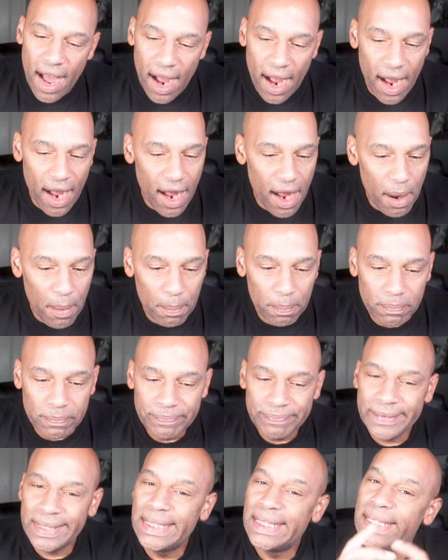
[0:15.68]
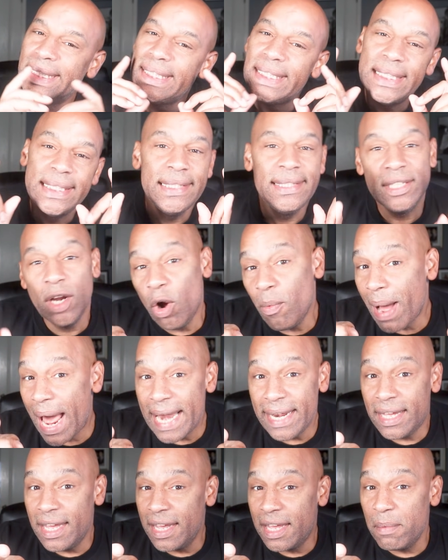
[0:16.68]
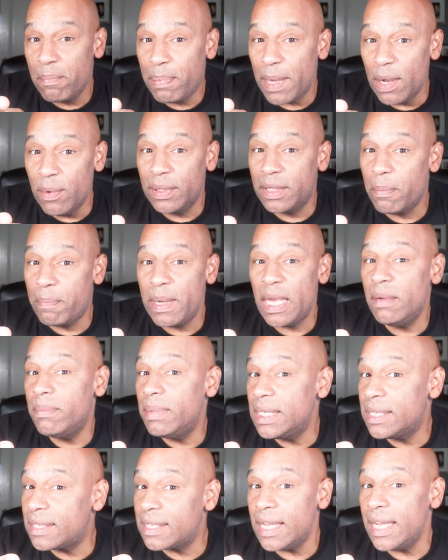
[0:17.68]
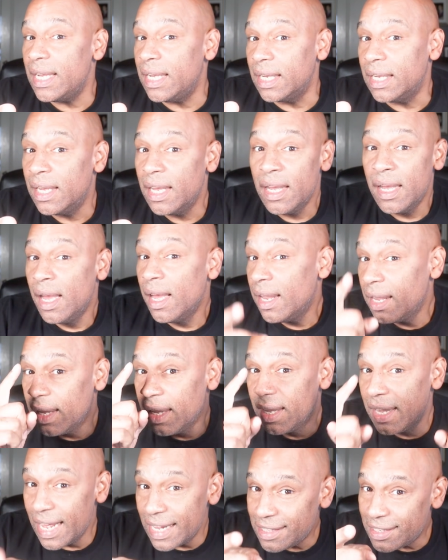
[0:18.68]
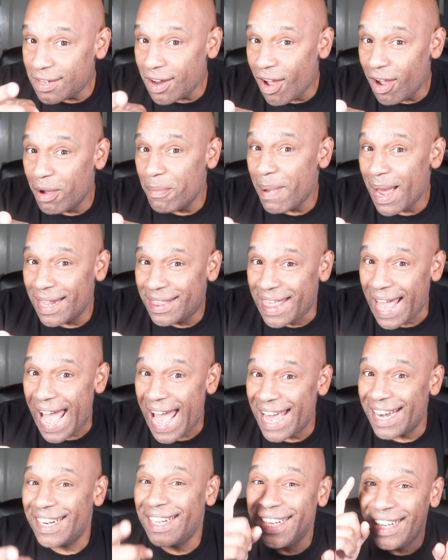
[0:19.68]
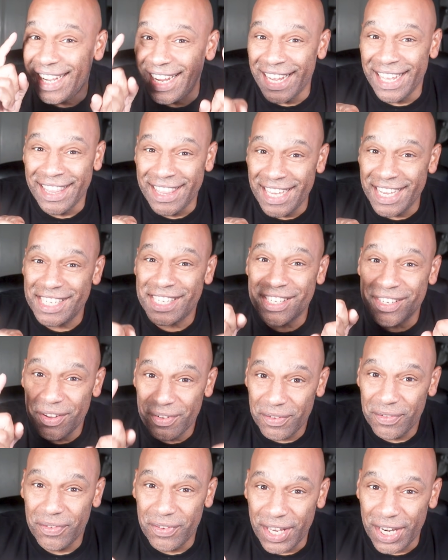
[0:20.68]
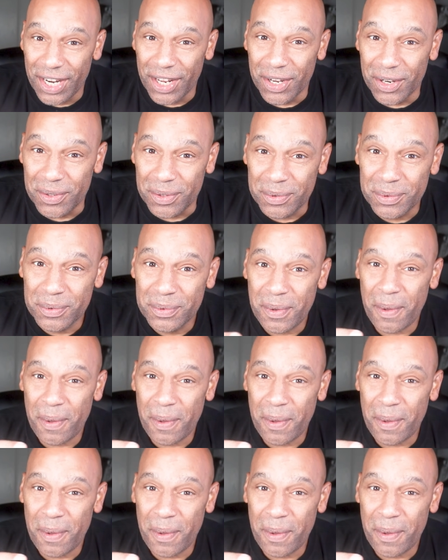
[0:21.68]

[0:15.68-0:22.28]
Nobody can compete with the PBC. Let's talk about that in this video.